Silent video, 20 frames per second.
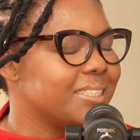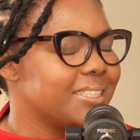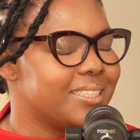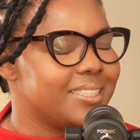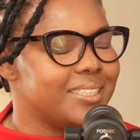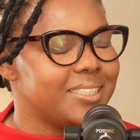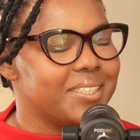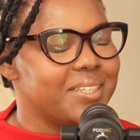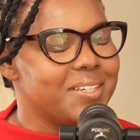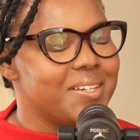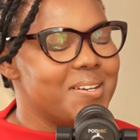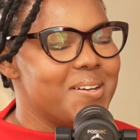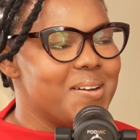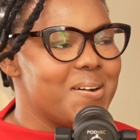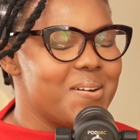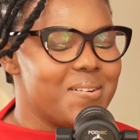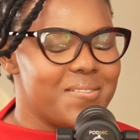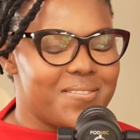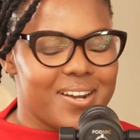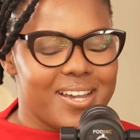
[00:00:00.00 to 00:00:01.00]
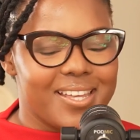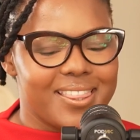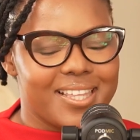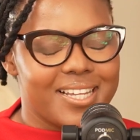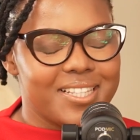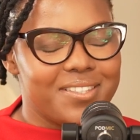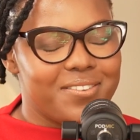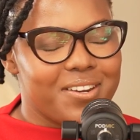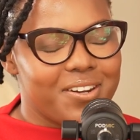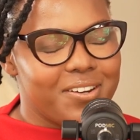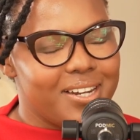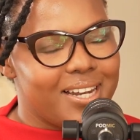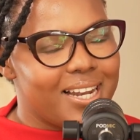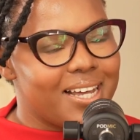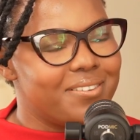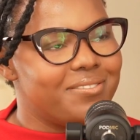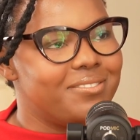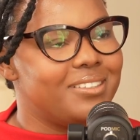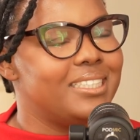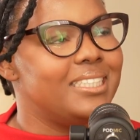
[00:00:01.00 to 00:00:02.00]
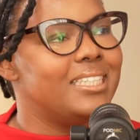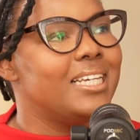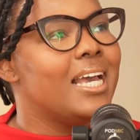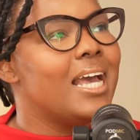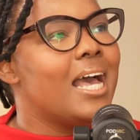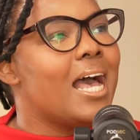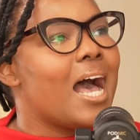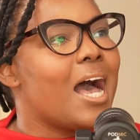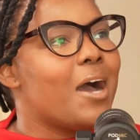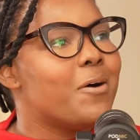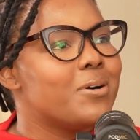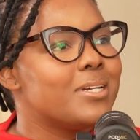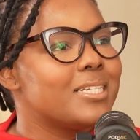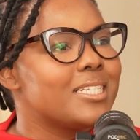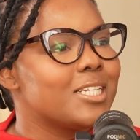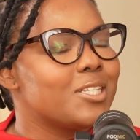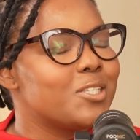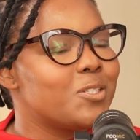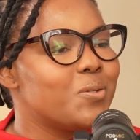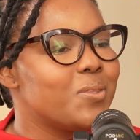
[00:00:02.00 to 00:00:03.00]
it? All right. That's very lovely. I want to